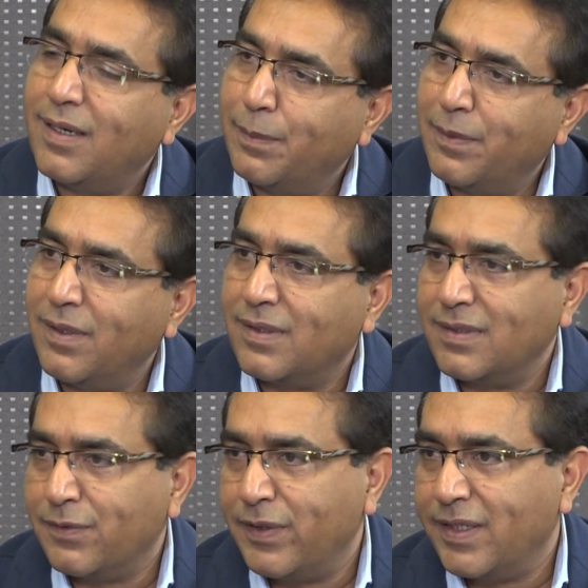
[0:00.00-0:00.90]
Liberal,
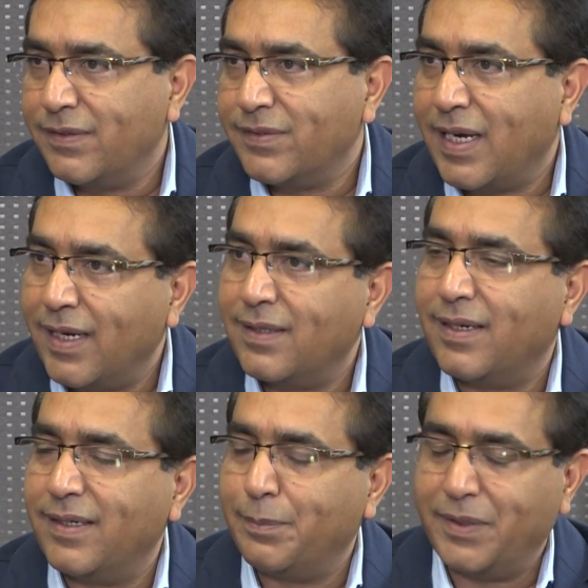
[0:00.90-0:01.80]
Conservatives and
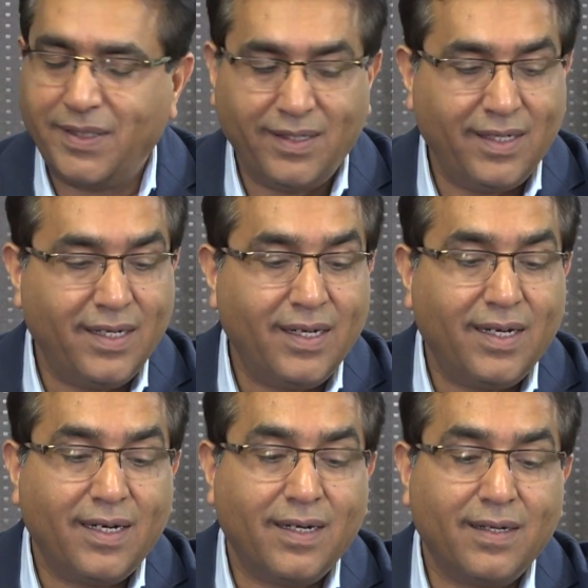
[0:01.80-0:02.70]
the NDP.
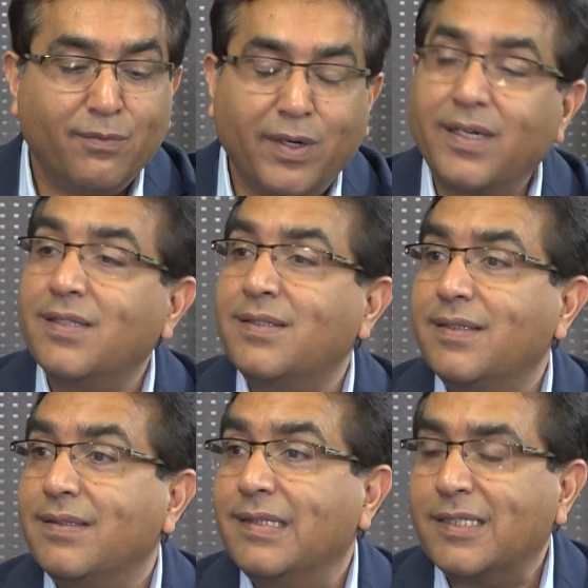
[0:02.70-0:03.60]
What does
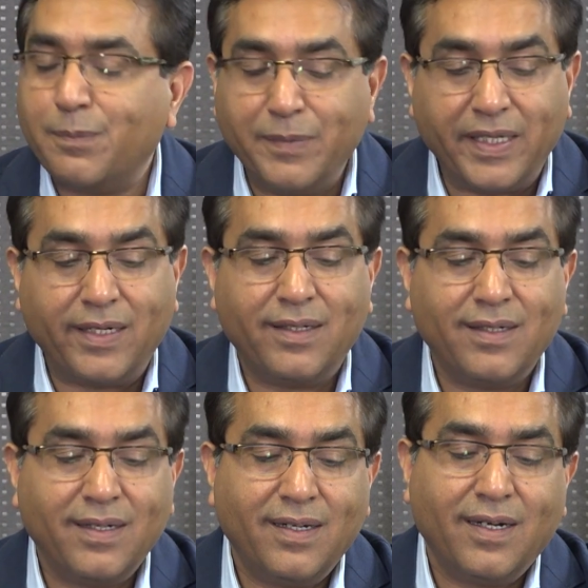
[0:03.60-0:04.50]
this mean?
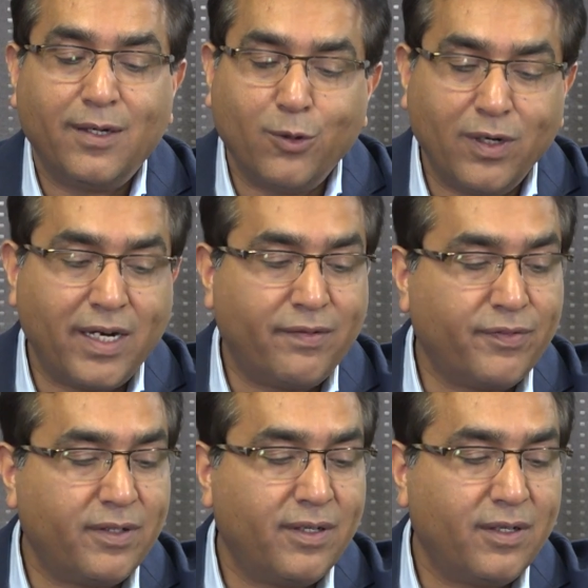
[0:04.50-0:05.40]
No
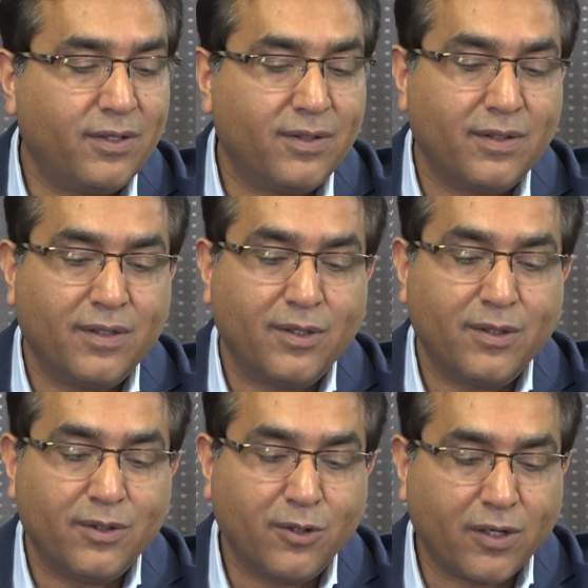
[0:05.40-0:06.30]
left,
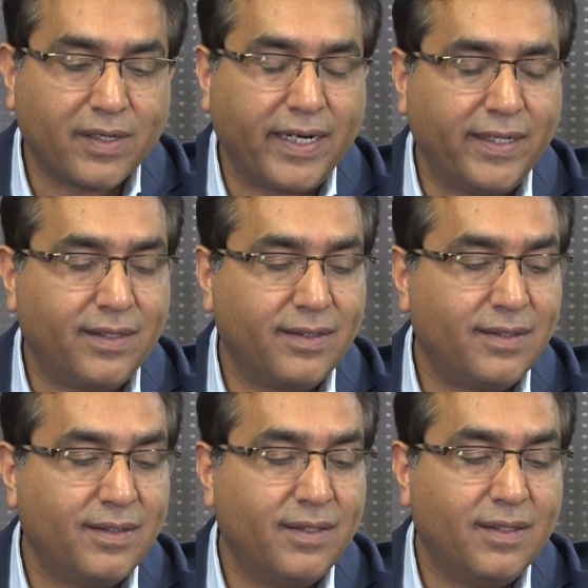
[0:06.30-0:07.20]
not right,
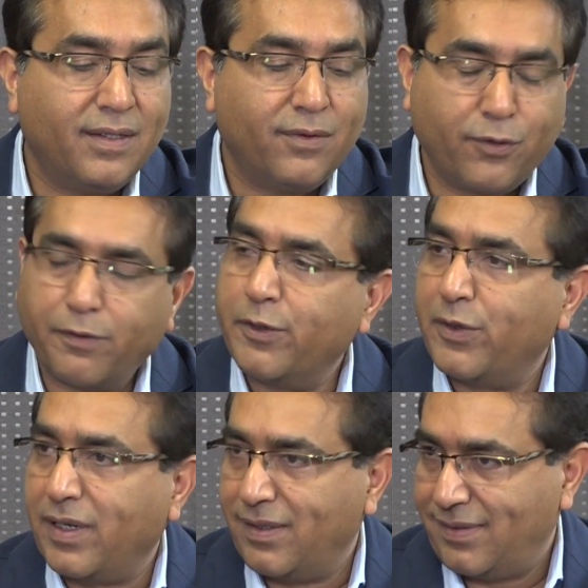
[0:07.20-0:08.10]
forward
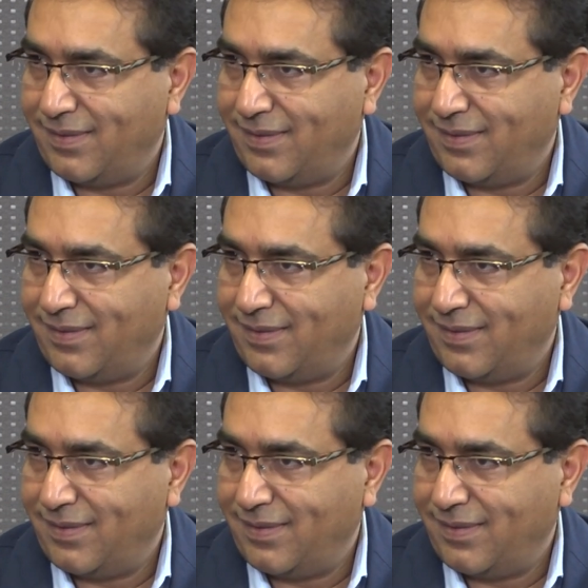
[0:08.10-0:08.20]
together.